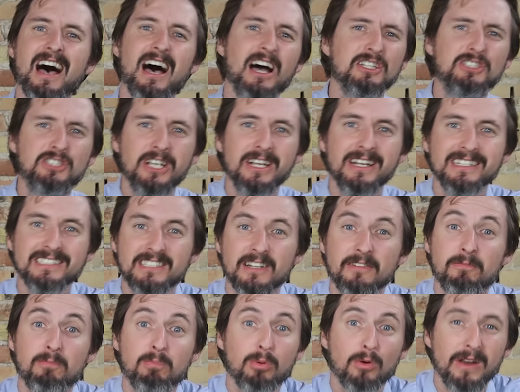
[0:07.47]
a genus
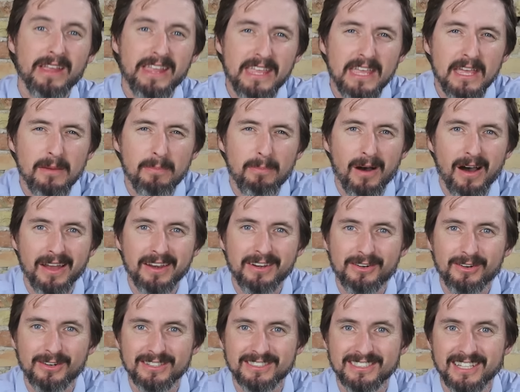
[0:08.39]
of
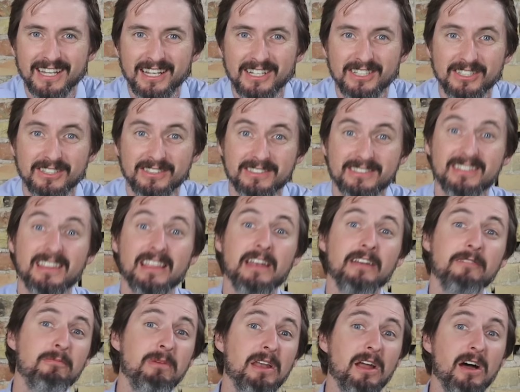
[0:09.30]
brachiopod crustaceans
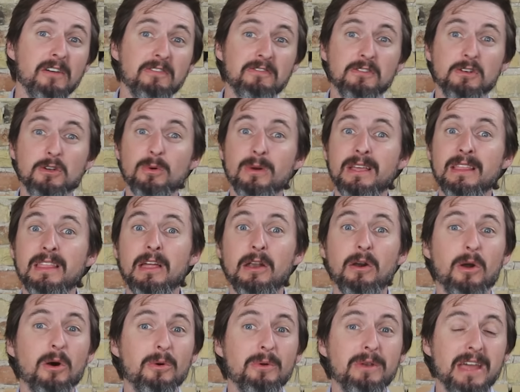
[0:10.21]
that have been off doing
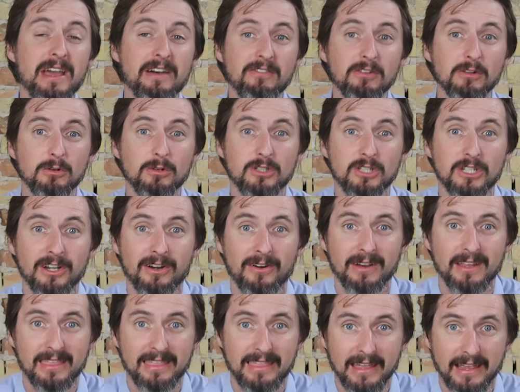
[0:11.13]
their own
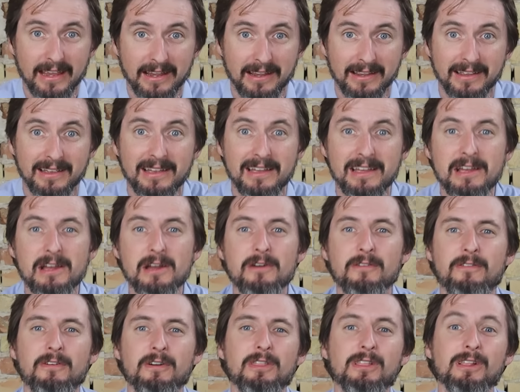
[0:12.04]
evolutionary thing
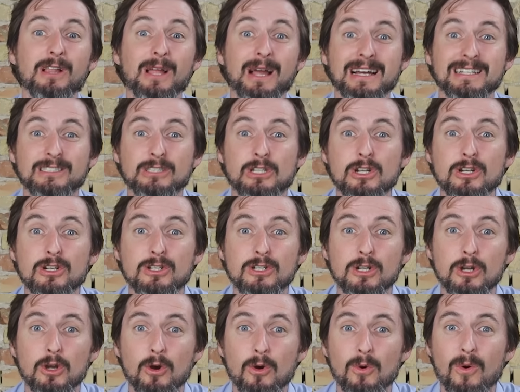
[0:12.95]
for the last
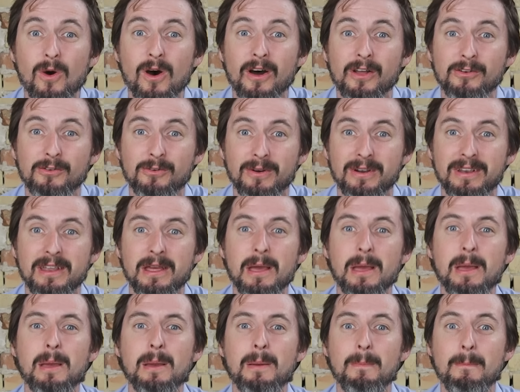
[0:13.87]
200
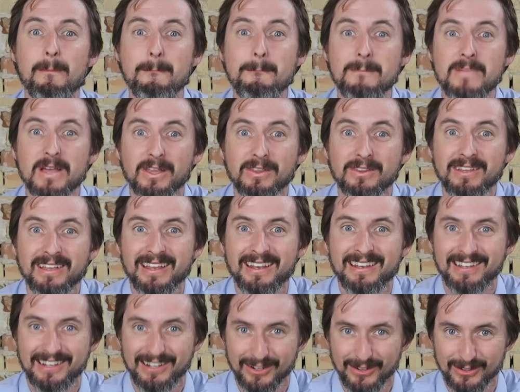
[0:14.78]

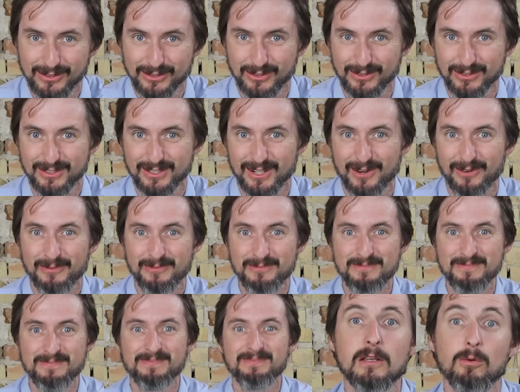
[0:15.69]
million years or so,
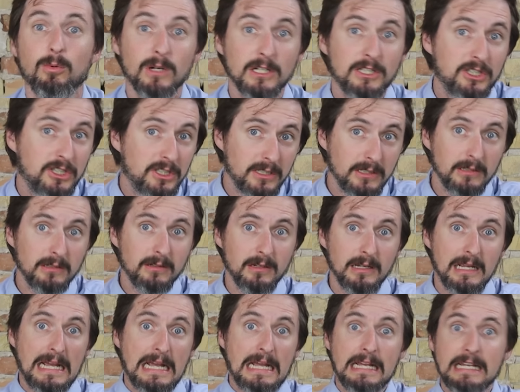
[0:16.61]
which
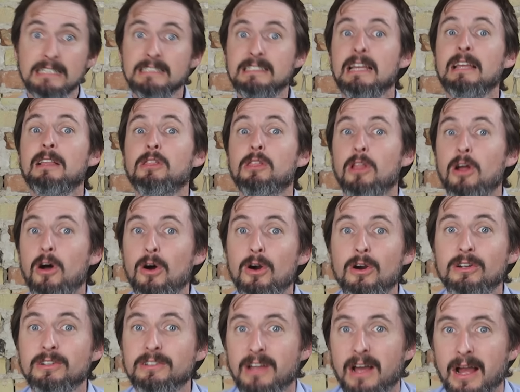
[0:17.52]
is a
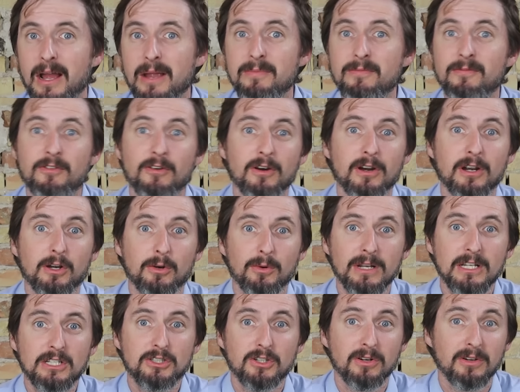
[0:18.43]
long time for a
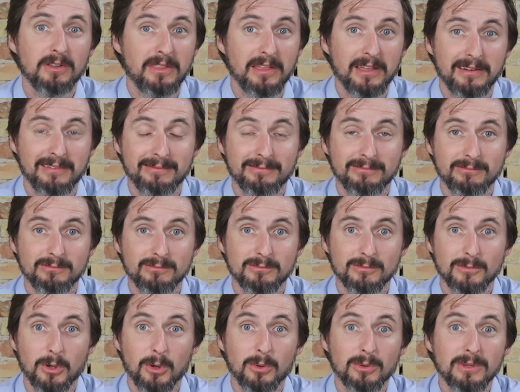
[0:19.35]
creature that
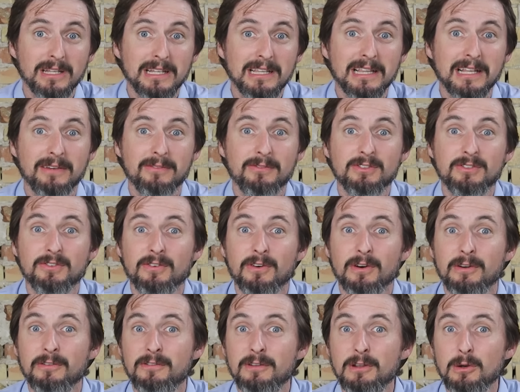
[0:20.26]
only lives
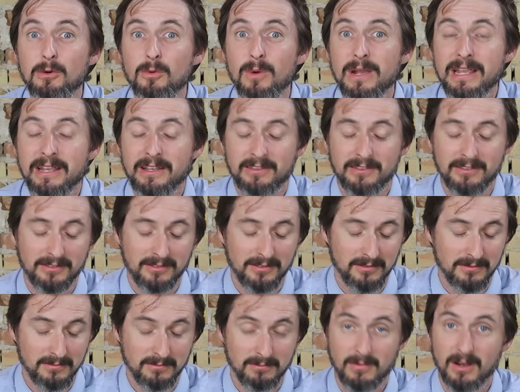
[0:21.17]
for a few
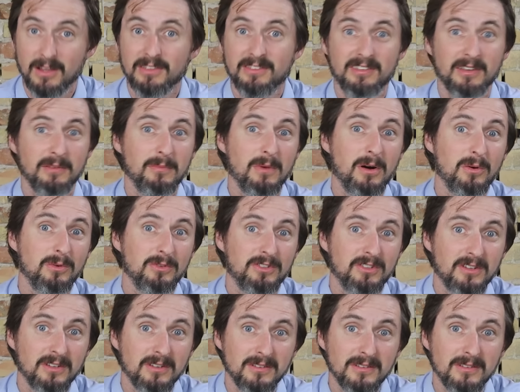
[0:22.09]
weeks, months at most,